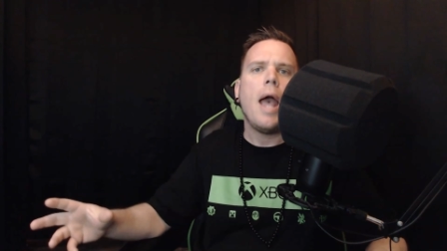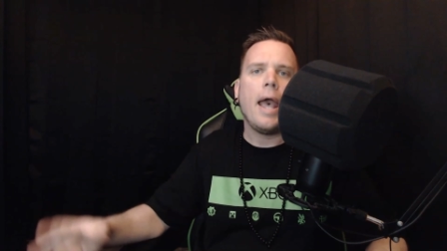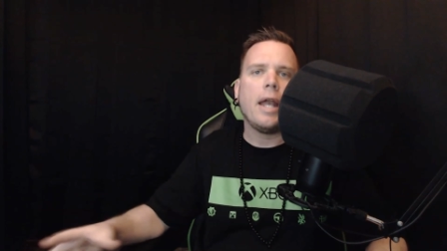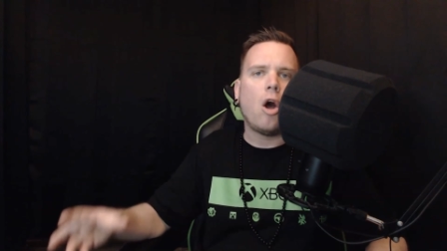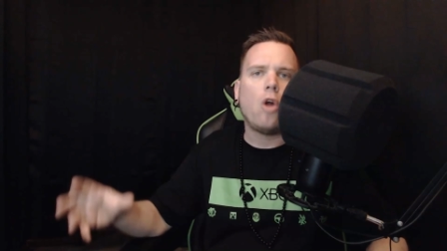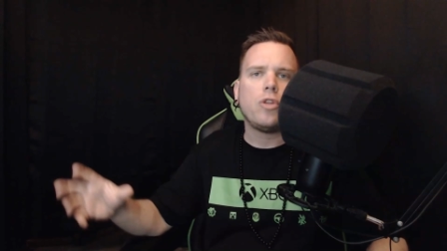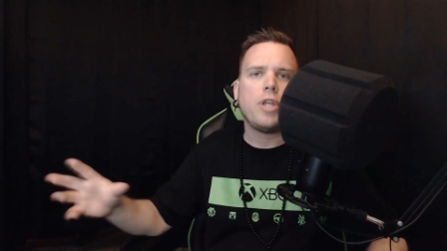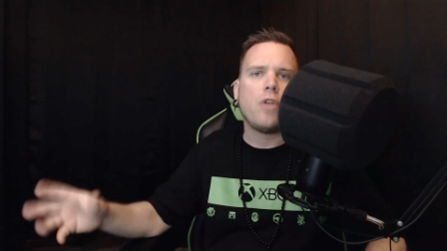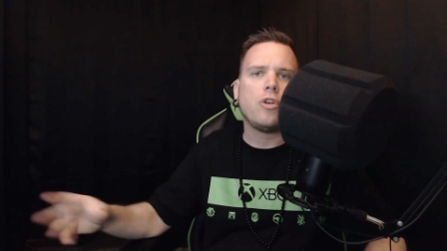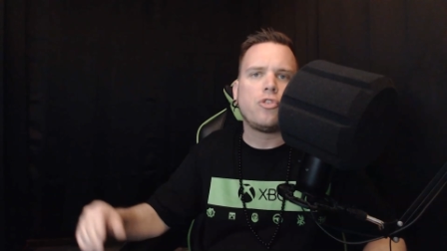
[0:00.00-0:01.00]
and all
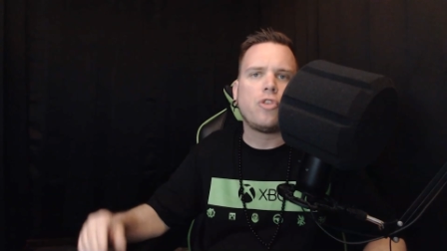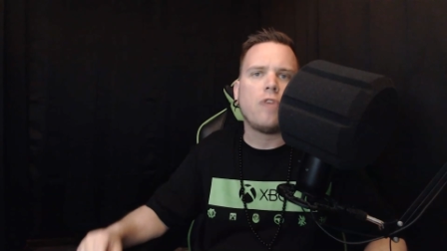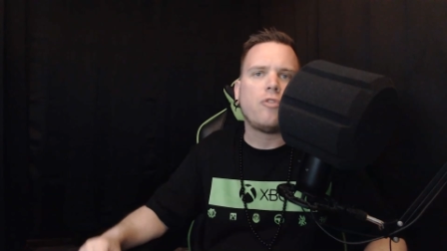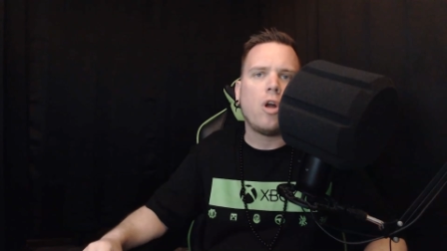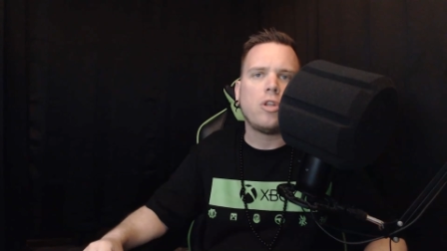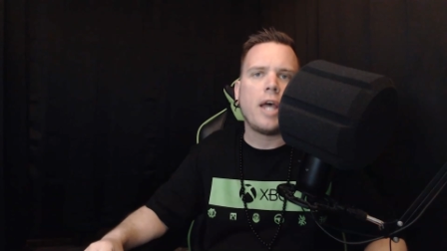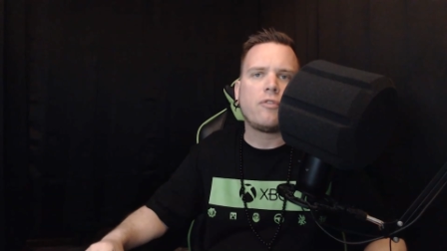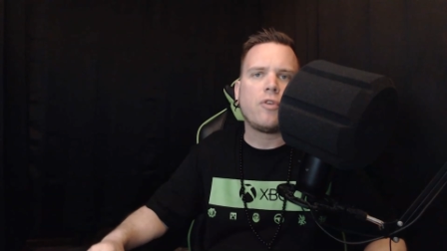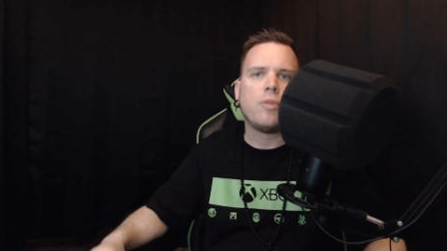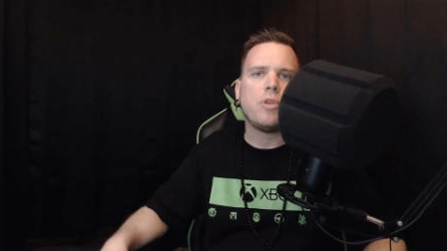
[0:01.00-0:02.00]
the other stuff uh,
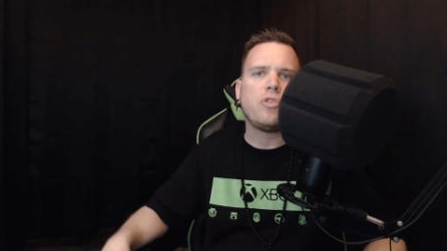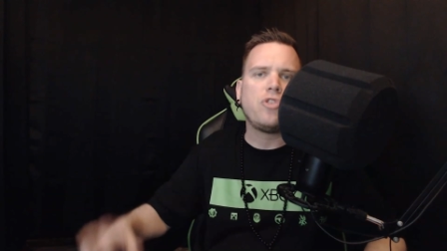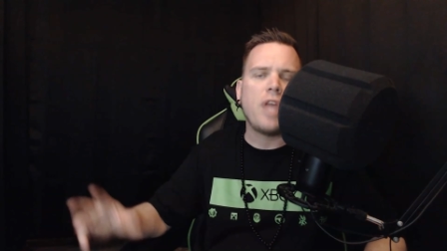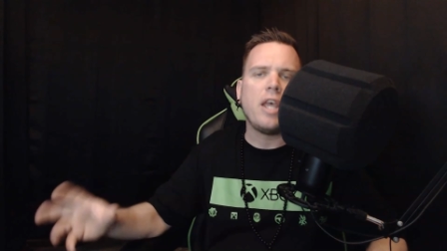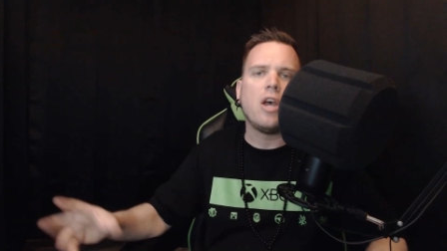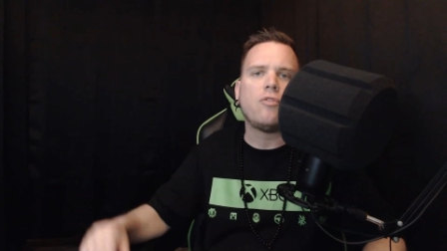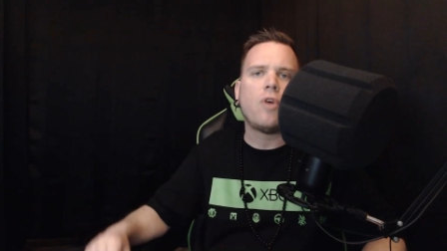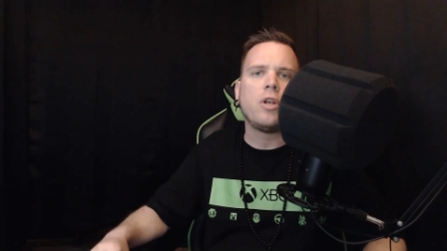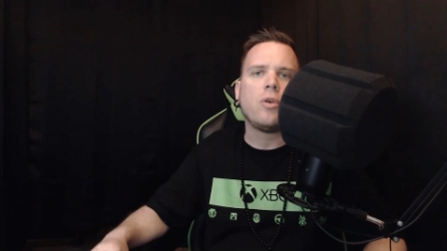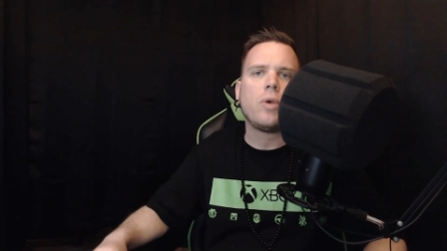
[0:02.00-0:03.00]
like from the state of
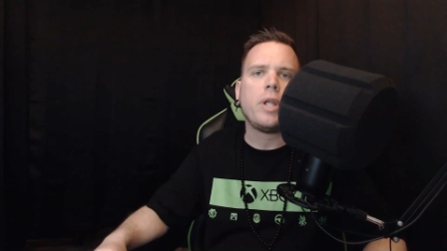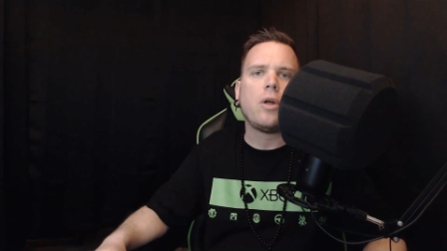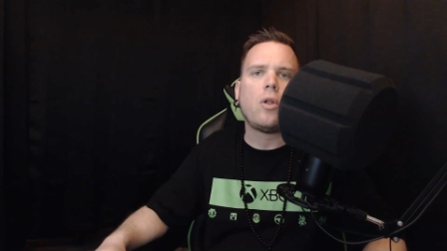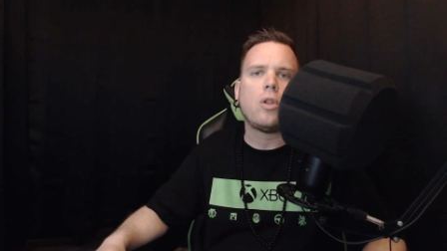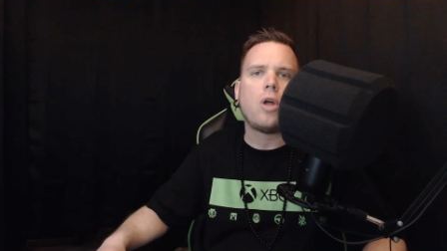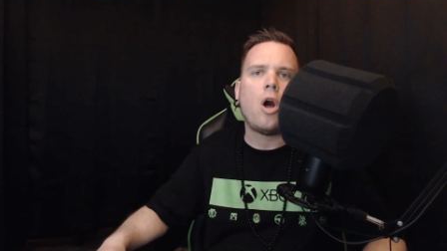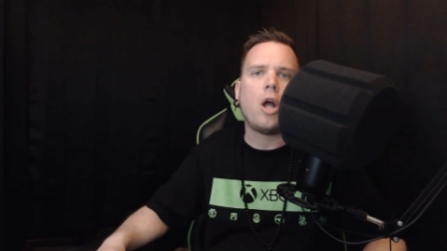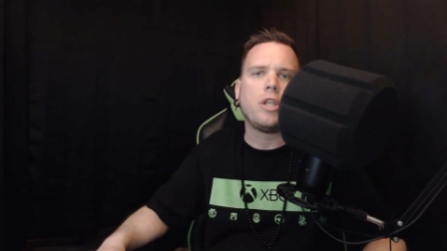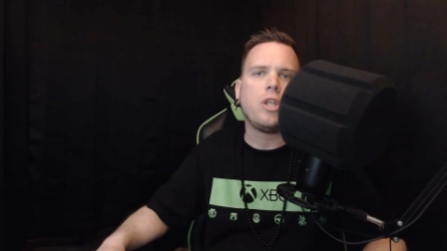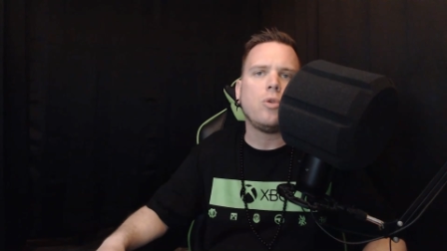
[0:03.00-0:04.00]
Unreal
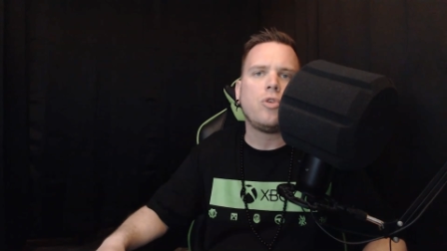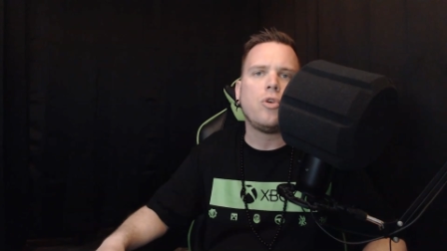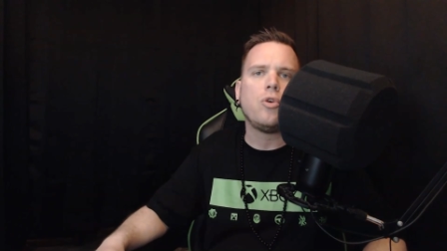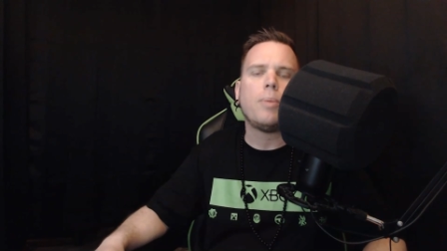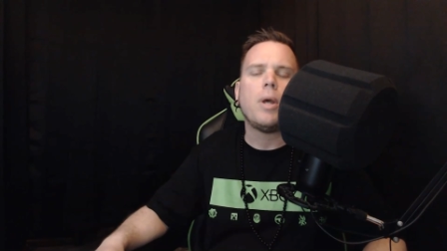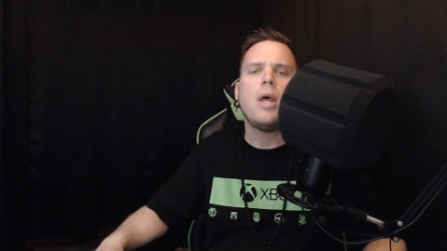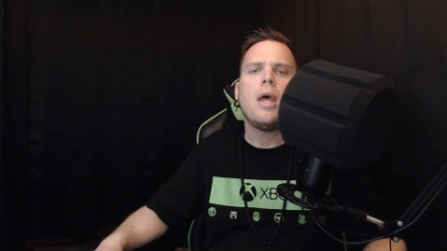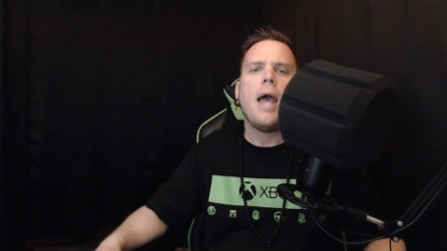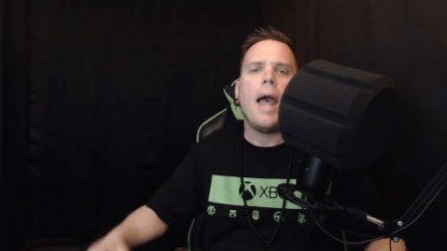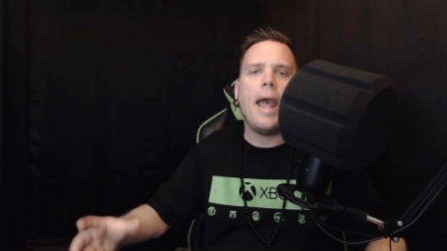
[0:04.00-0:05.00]
on YouTube.
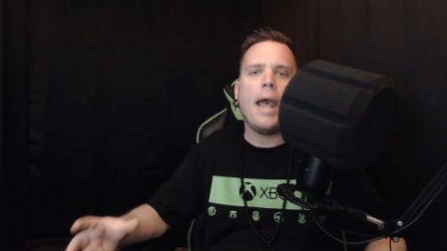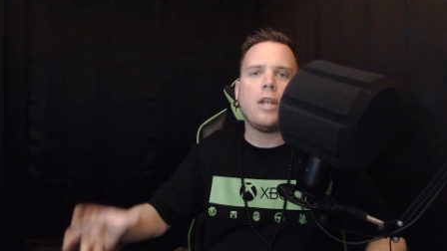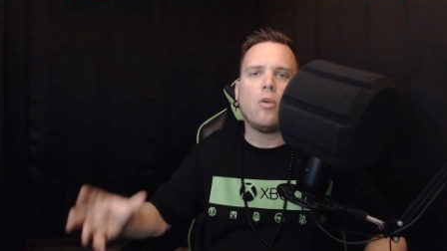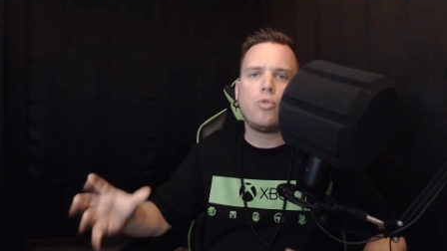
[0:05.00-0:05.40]
And